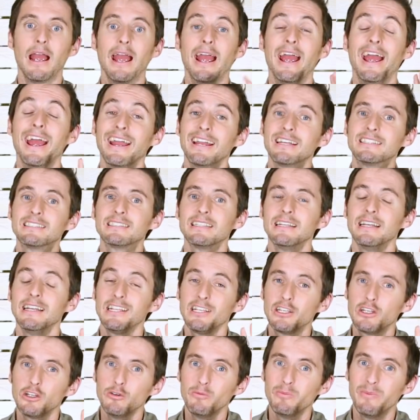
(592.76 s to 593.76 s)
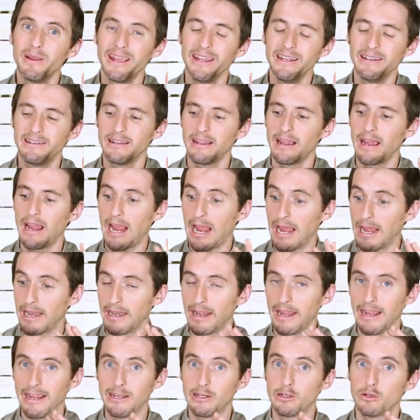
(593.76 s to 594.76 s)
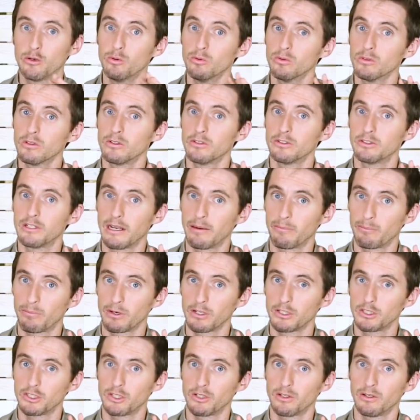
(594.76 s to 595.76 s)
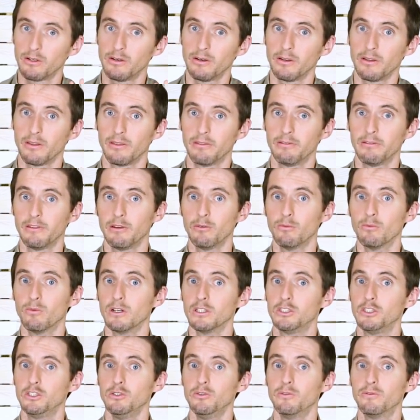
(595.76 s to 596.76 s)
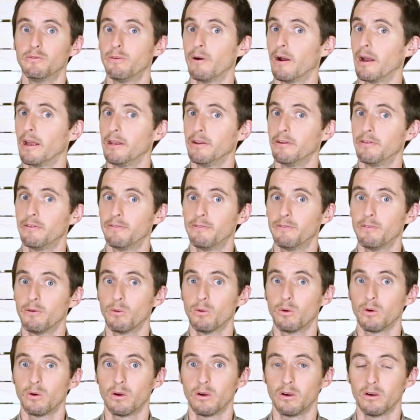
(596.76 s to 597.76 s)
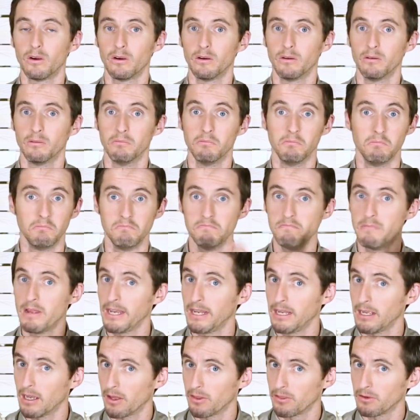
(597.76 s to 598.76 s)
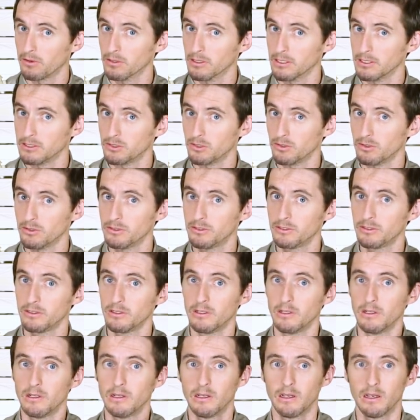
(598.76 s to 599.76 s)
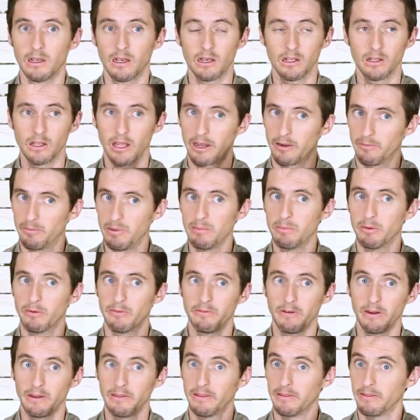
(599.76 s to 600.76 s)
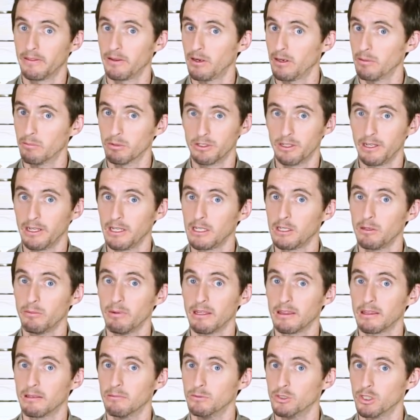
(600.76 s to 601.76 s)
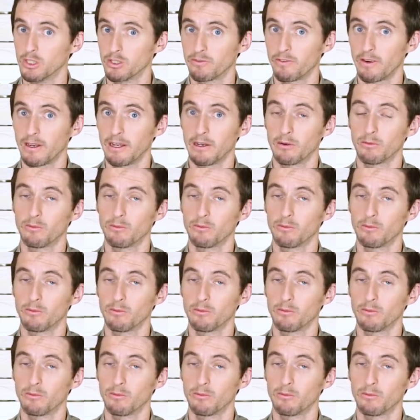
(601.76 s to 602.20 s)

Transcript: Eggs incubate at a cooler temperature than what you find for many other lizards. A lot of people find that they're able to incubate them just fine